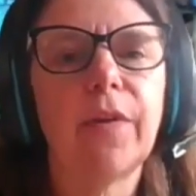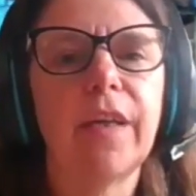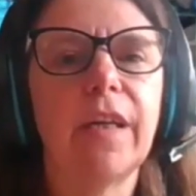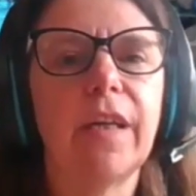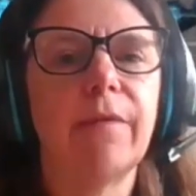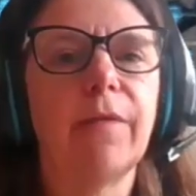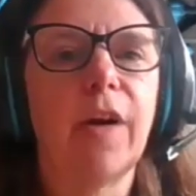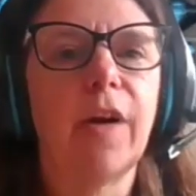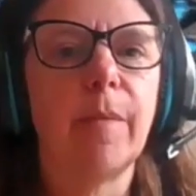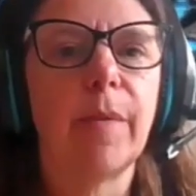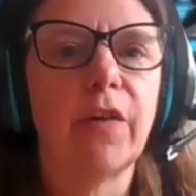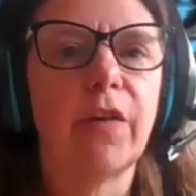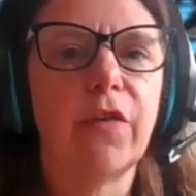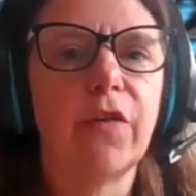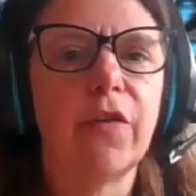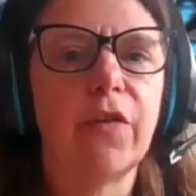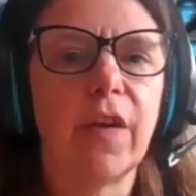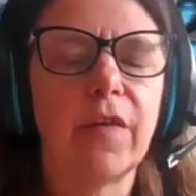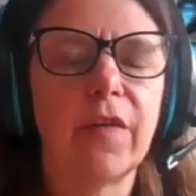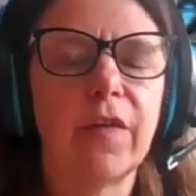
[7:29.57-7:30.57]
in environmental
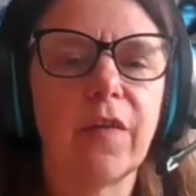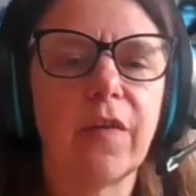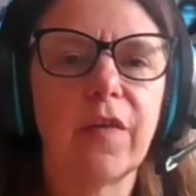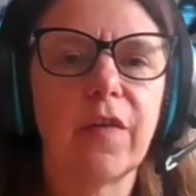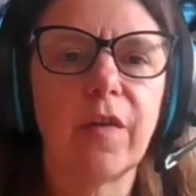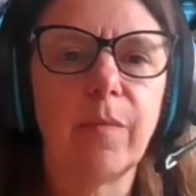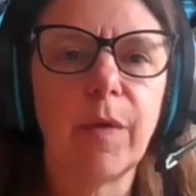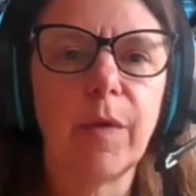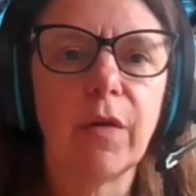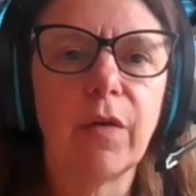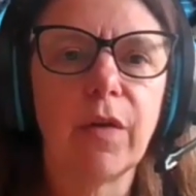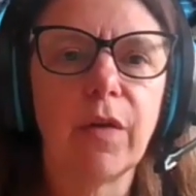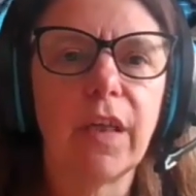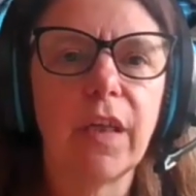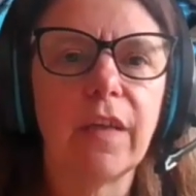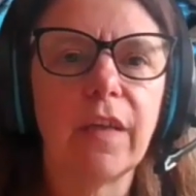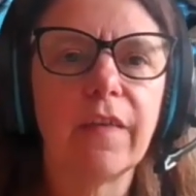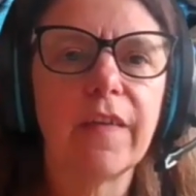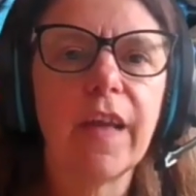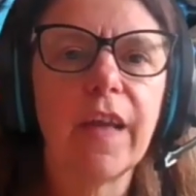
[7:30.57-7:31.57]
justice
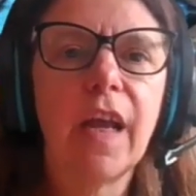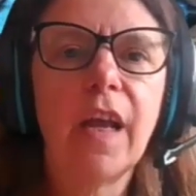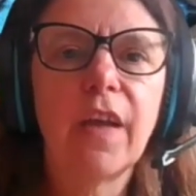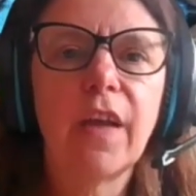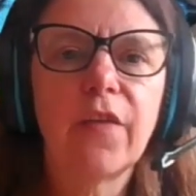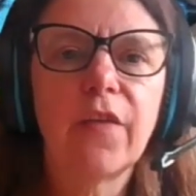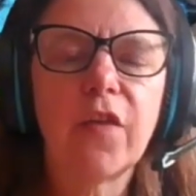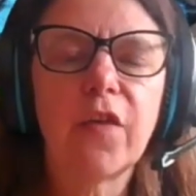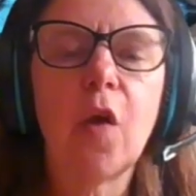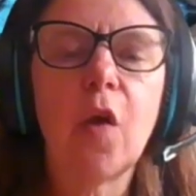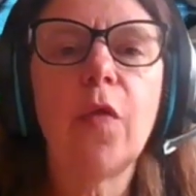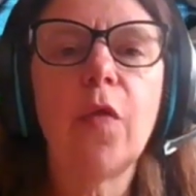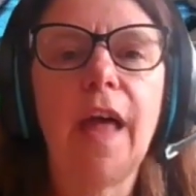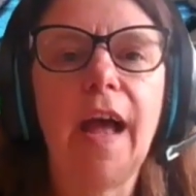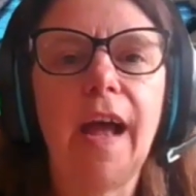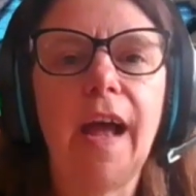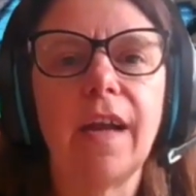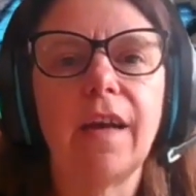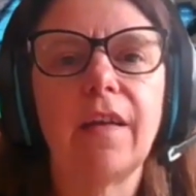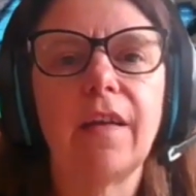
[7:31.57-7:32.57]
communities, so
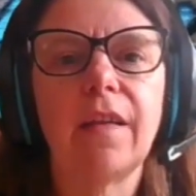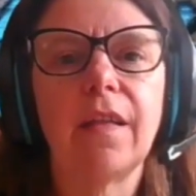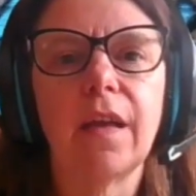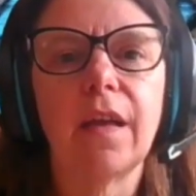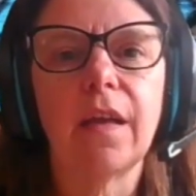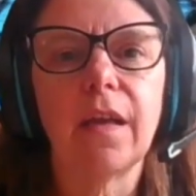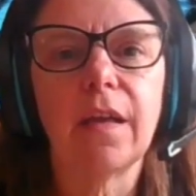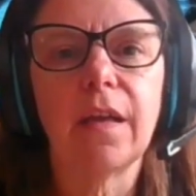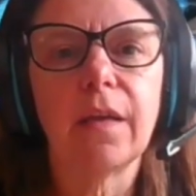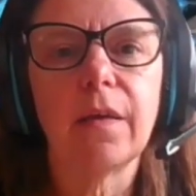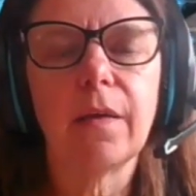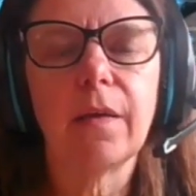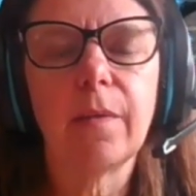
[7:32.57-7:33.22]
that the